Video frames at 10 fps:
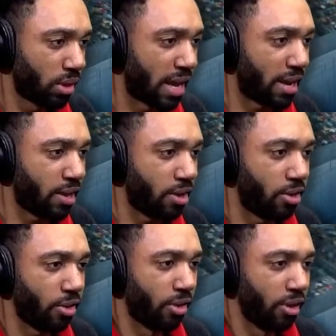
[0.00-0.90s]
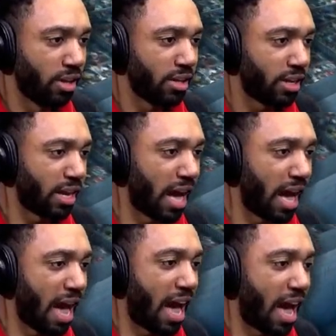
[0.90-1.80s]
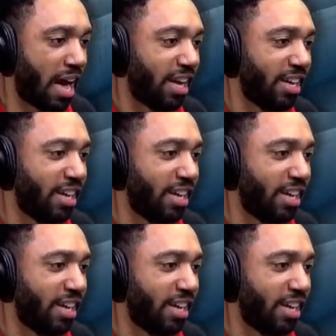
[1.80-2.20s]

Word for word: Get out of here. Get ah!